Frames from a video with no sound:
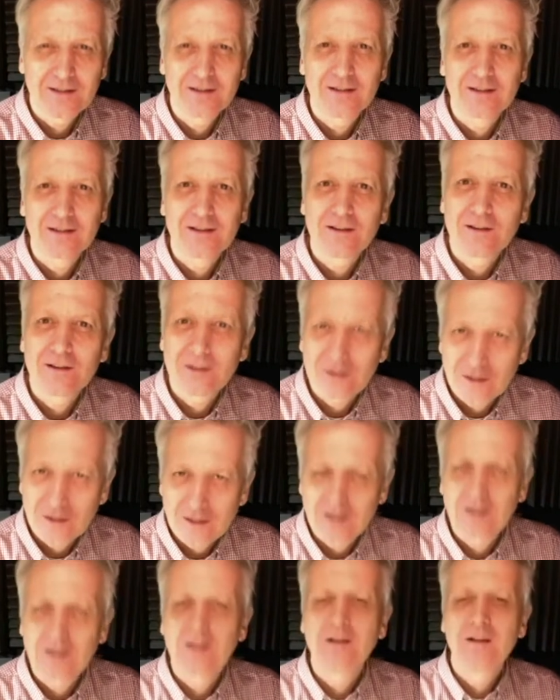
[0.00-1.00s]

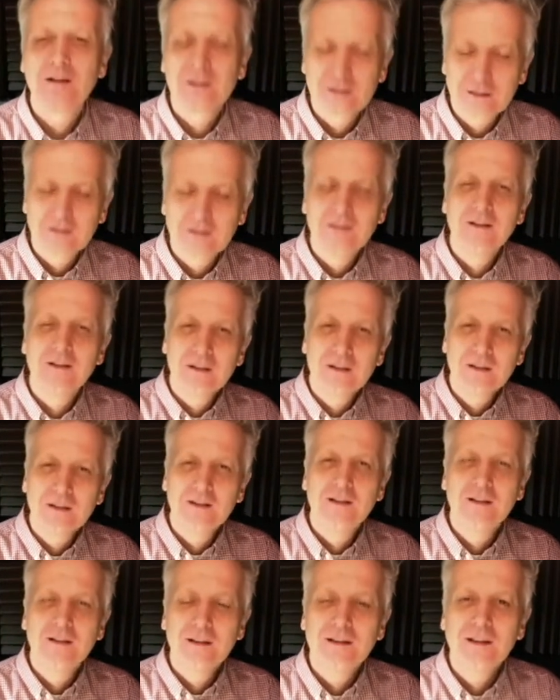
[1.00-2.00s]

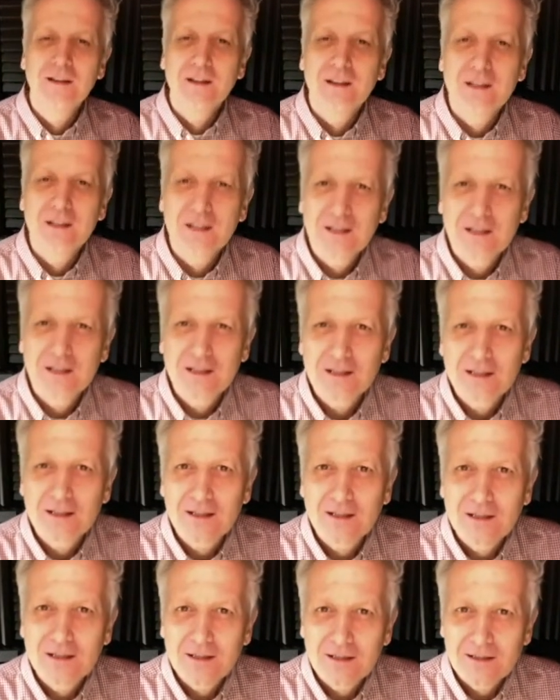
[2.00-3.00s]

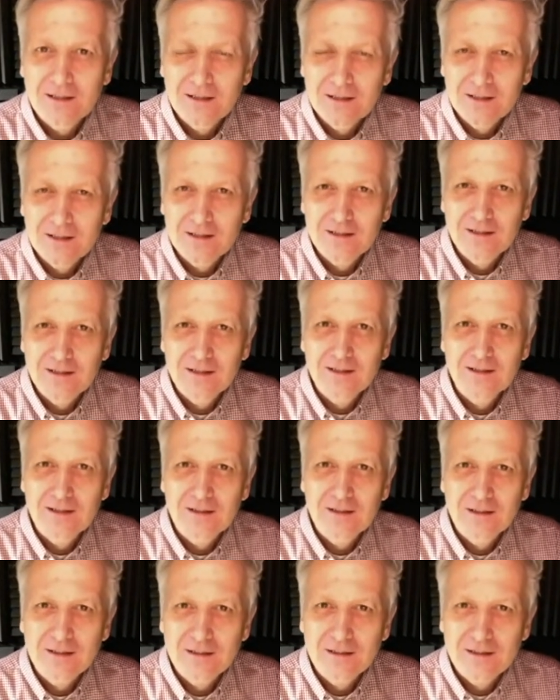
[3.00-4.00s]

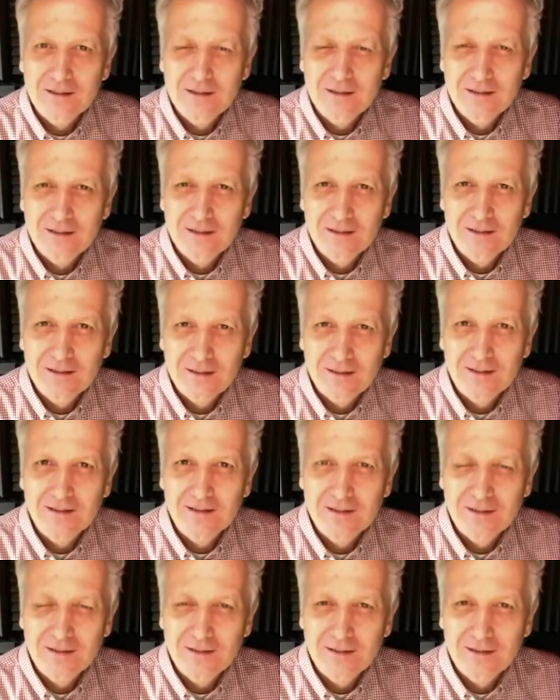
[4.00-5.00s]

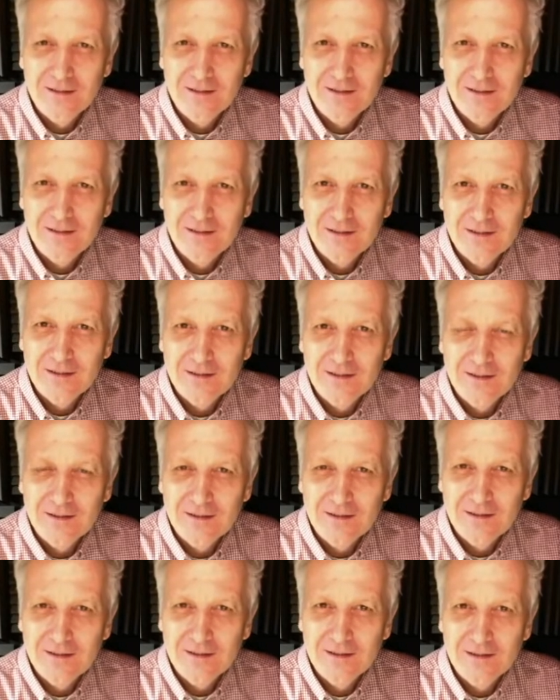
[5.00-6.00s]

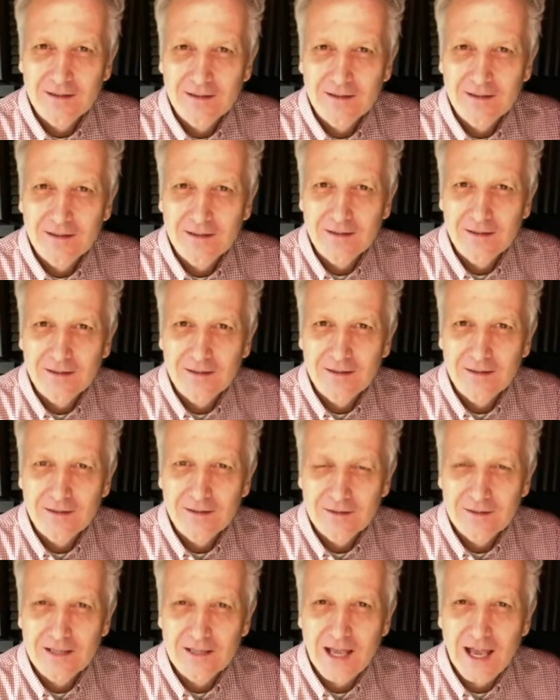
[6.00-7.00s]

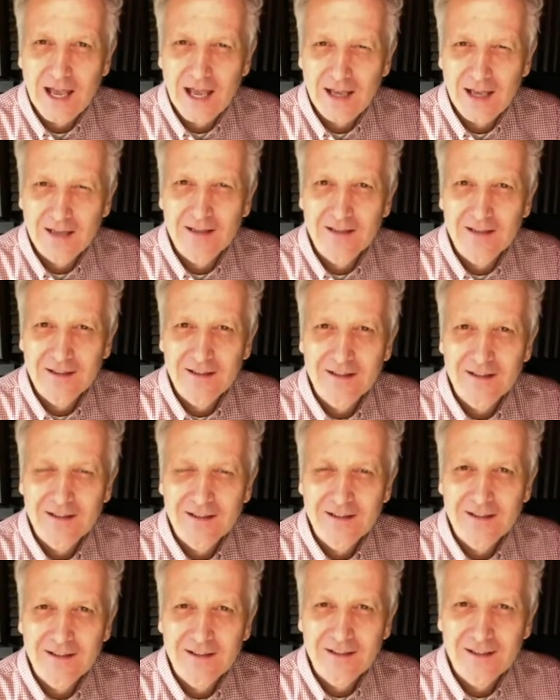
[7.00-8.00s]
(silent)